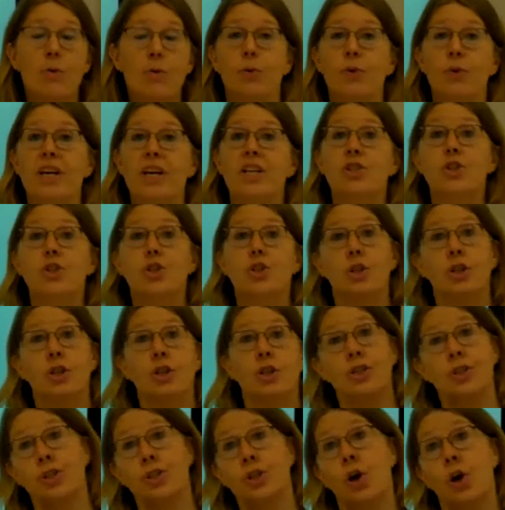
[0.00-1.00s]
and
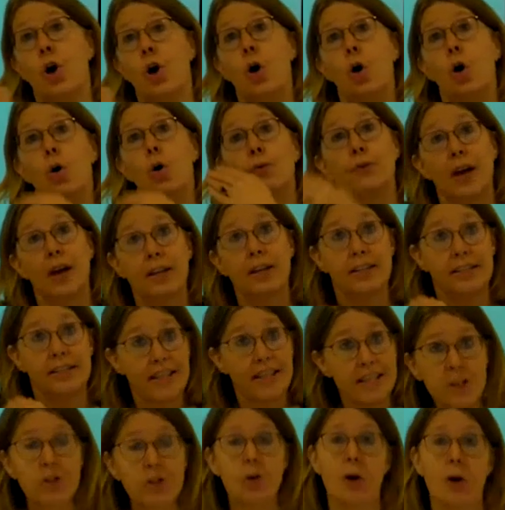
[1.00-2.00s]
research of
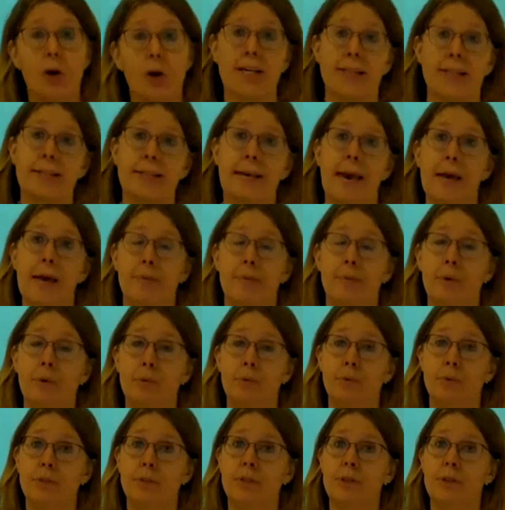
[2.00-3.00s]
digital escape
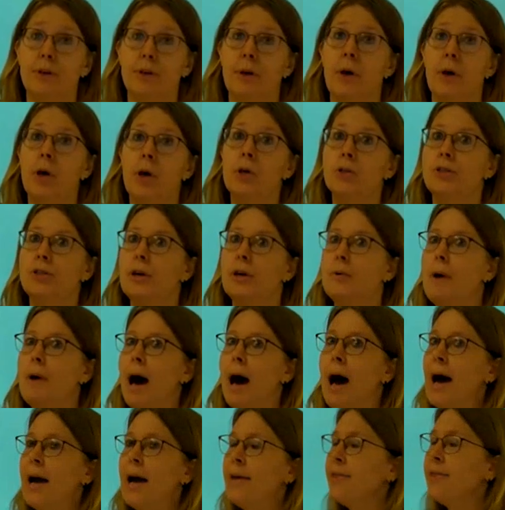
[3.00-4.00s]
rooms. So
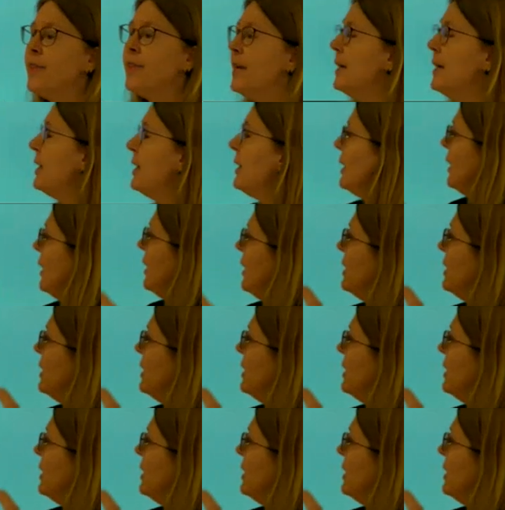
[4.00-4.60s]
I think